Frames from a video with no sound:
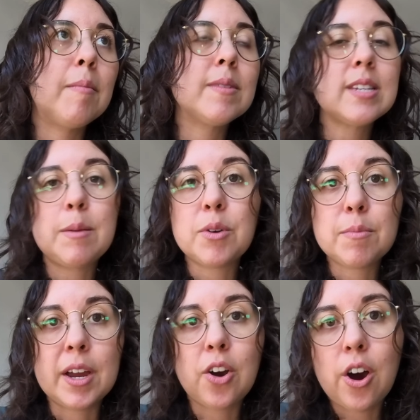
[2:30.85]
Same with
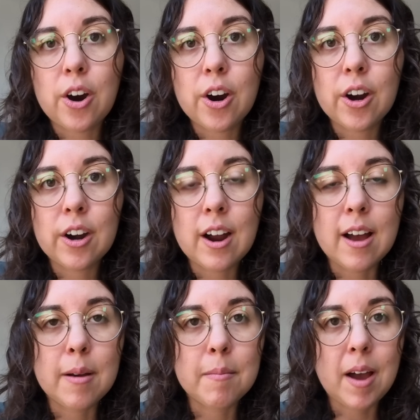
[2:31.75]
my car.
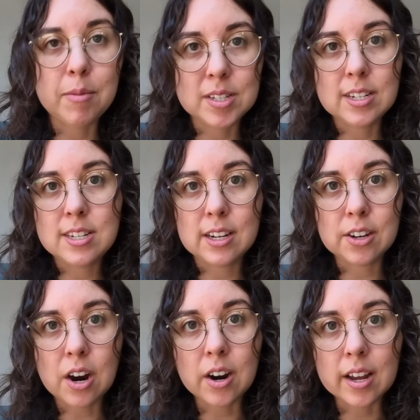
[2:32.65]
I was leasing a
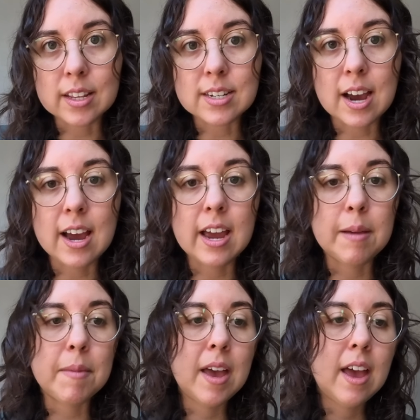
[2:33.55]
car at the
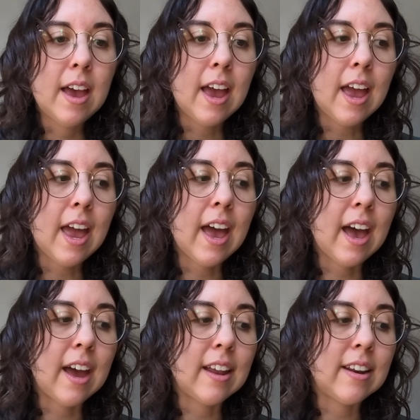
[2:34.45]
time
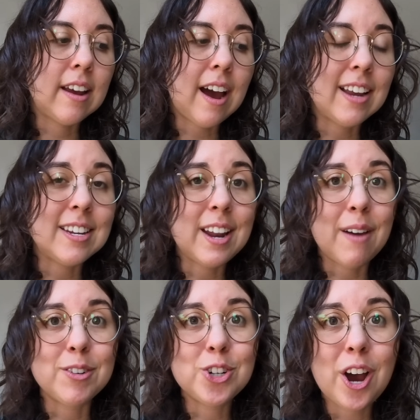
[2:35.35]
and I didn't
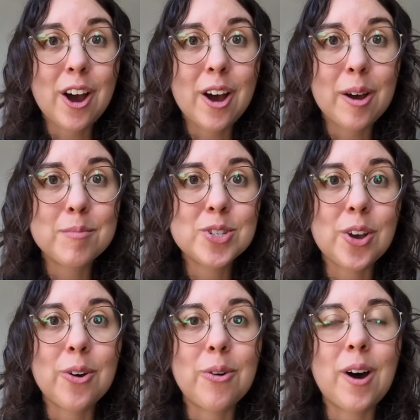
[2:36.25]
have a job.
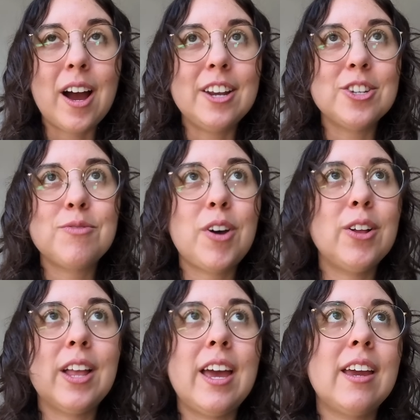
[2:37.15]
So I just
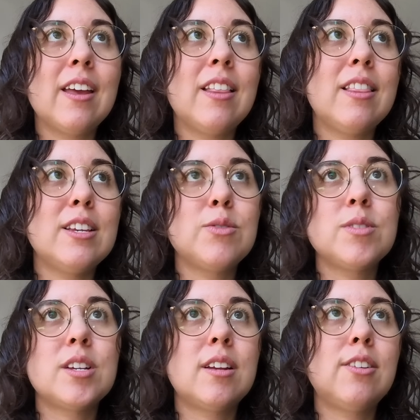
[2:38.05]
felt like this
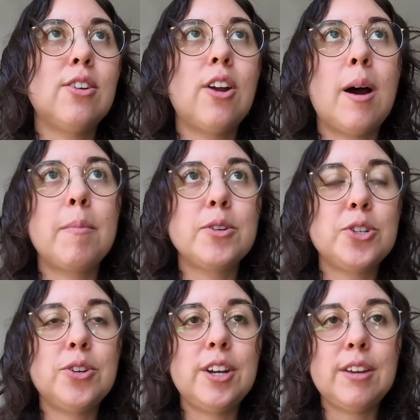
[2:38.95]
was a good
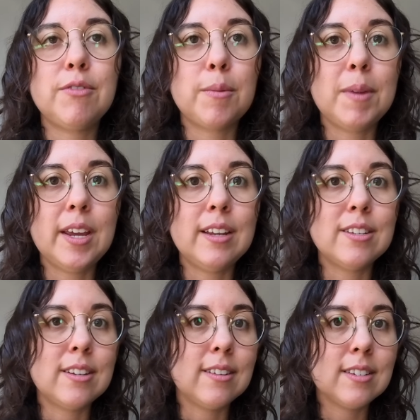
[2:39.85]
opportunity for me
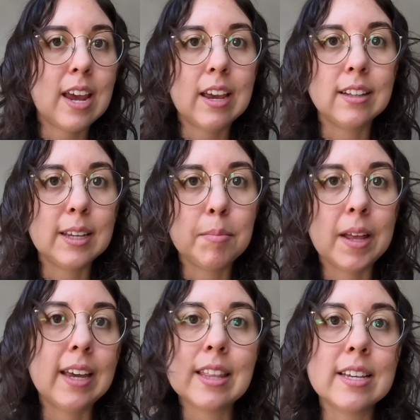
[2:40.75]
to take a leap
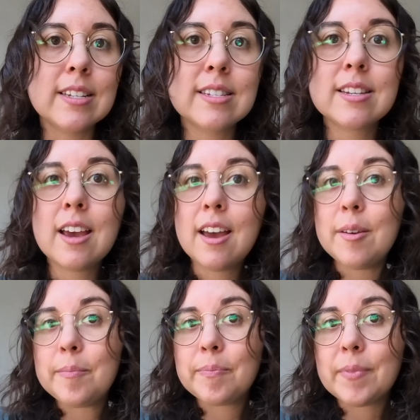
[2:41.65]
like this.
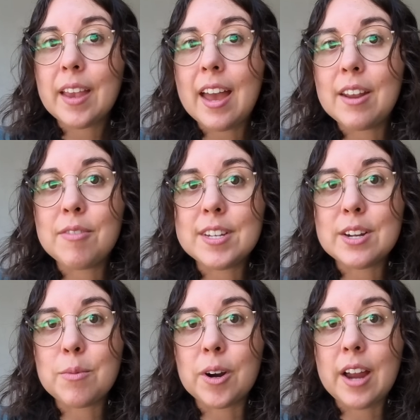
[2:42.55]
And if it
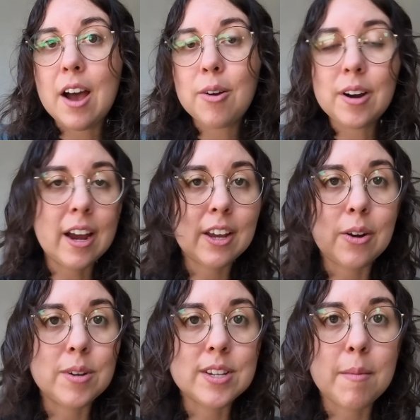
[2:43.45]
didn't work out, I could
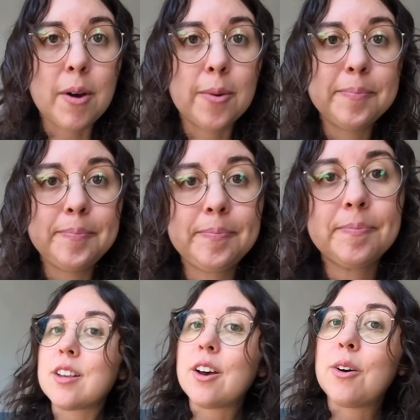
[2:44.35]
always come home.
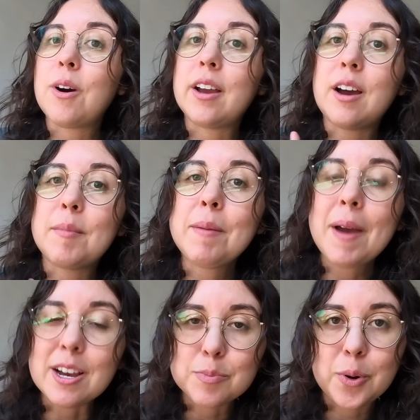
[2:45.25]
So I got my
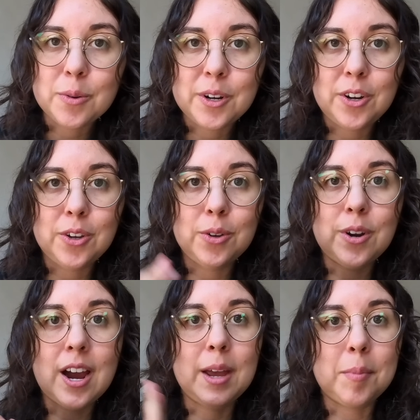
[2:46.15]
passport
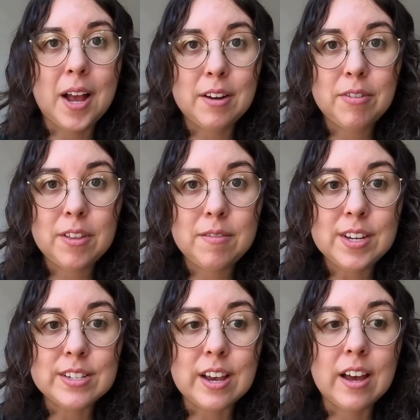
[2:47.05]
renewed. I applied for the
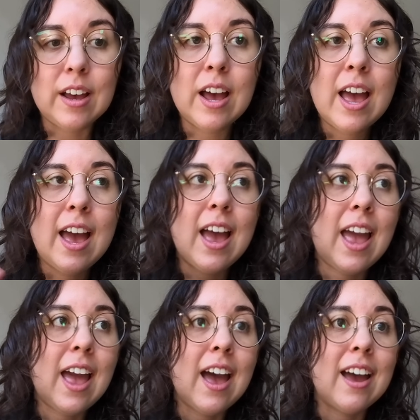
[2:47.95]
visa
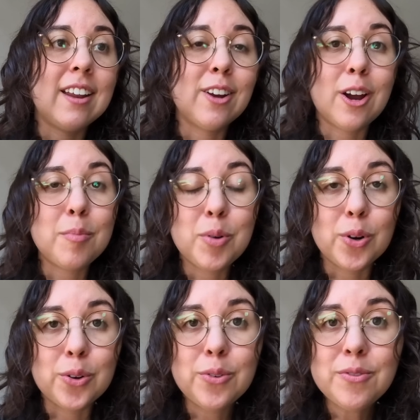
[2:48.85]
and got
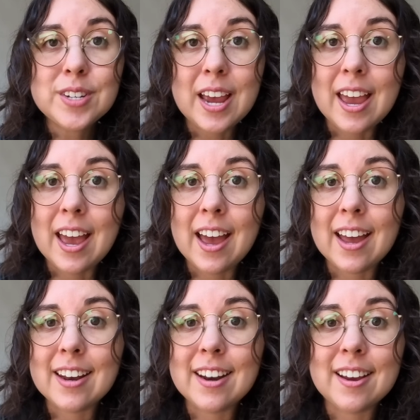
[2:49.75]
approved
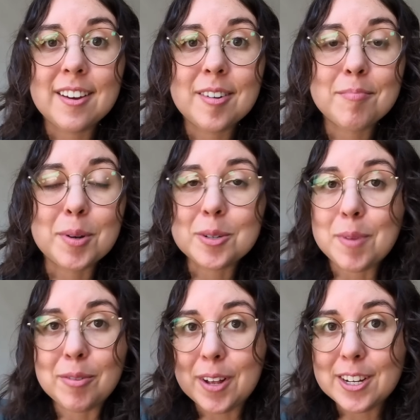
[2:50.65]
and booked
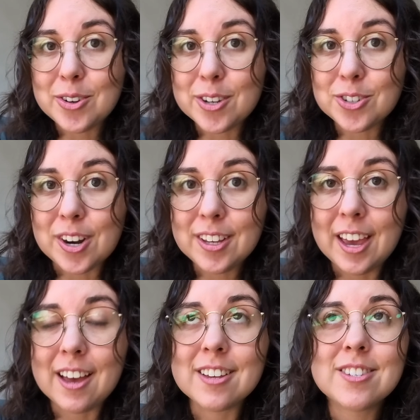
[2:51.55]
my flight to
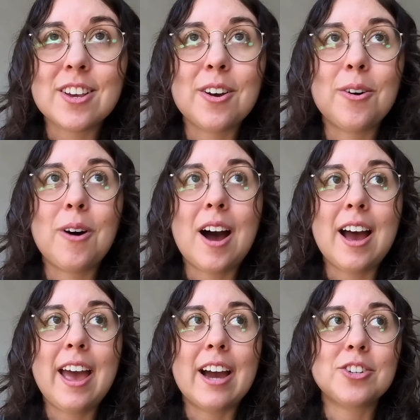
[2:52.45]
Australia. So
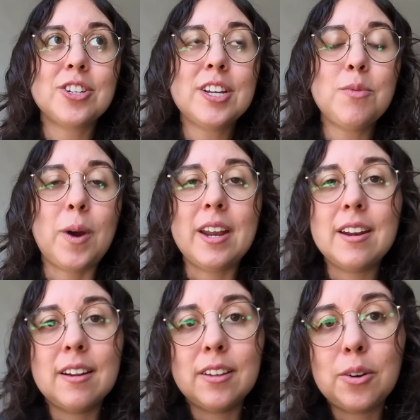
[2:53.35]
I actually
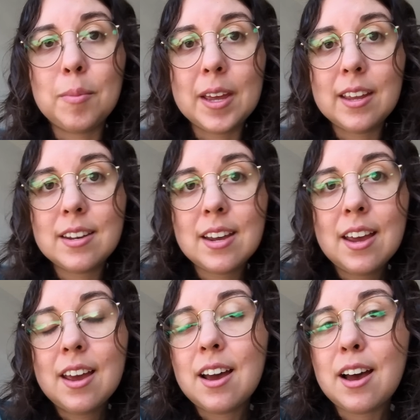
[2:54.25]
waited a little bit
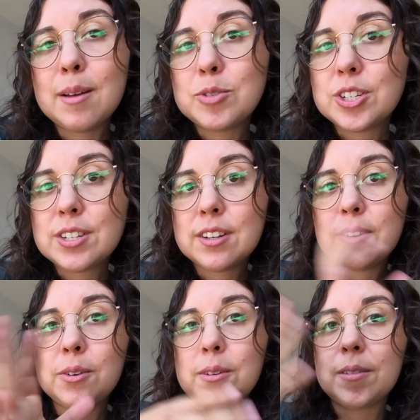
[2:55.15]
just
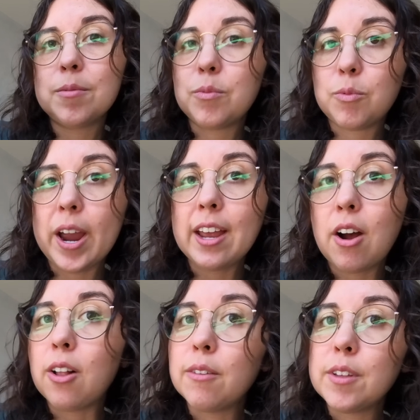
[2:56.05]
to wait
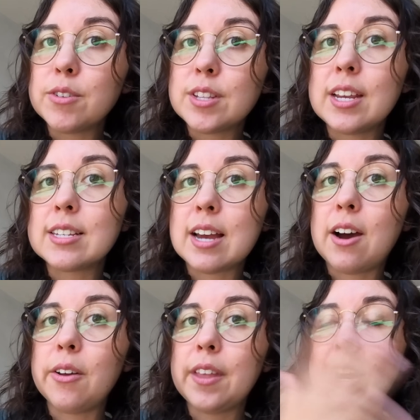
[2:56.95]
all of those things
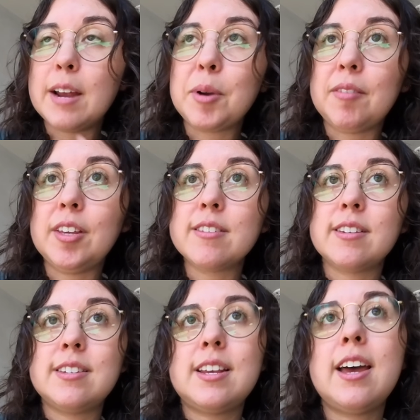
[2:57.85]
out that I
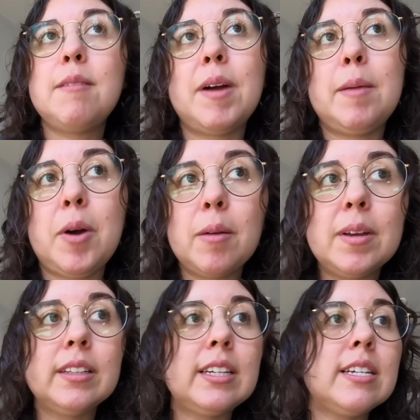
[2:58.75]
previously said, my
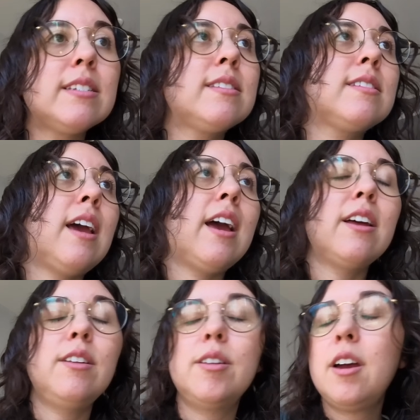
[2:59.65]
apartment lease,
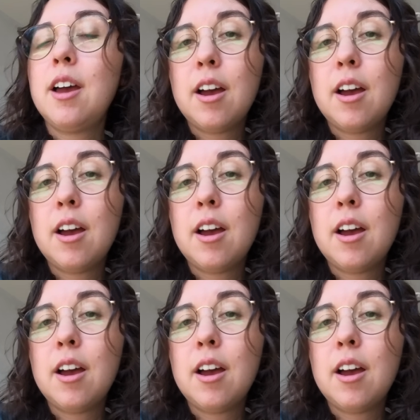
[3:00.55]
and